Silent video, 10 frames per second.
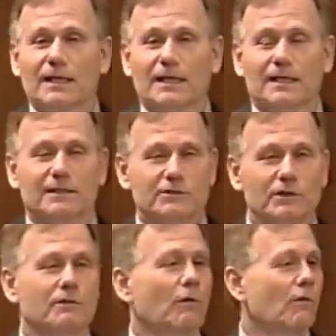And it
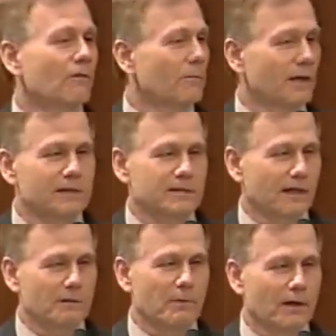took over my
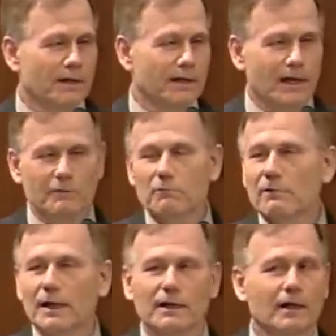entire body. I
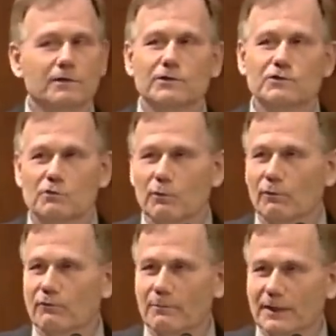ran
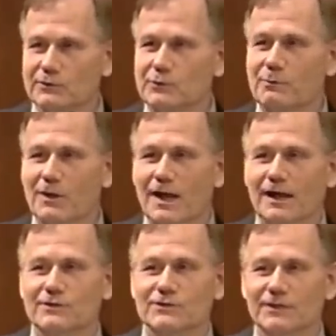uncontrolled for about two
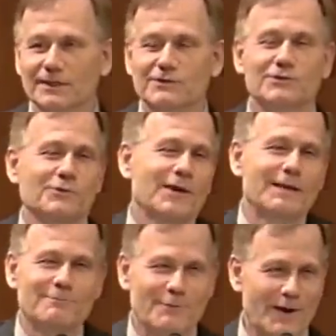blocks and
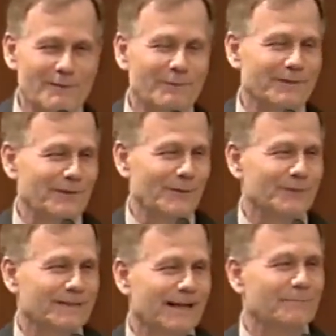screamed probably the whole
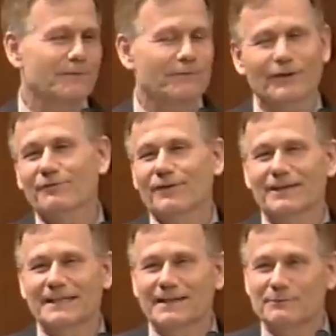time before I
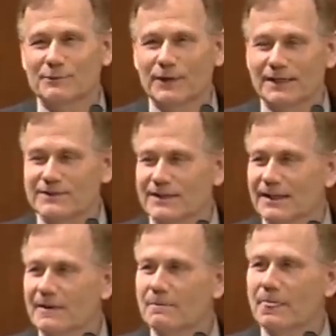finally came to rest.
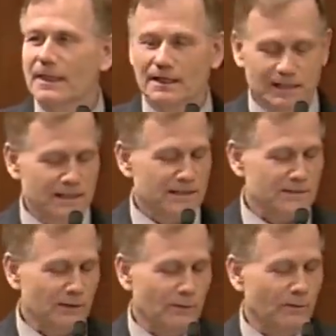
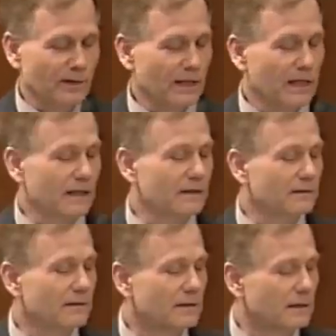So uh, the,
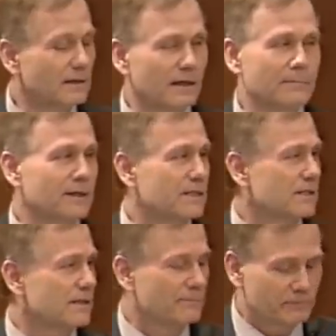the, the limbic
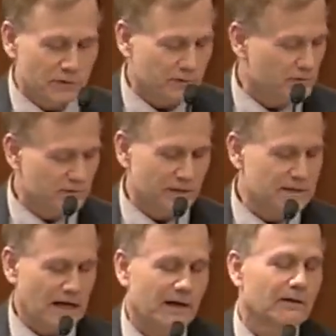system took
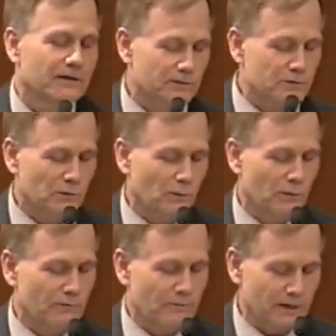entirely control
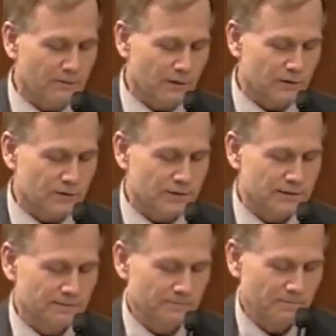over my functions.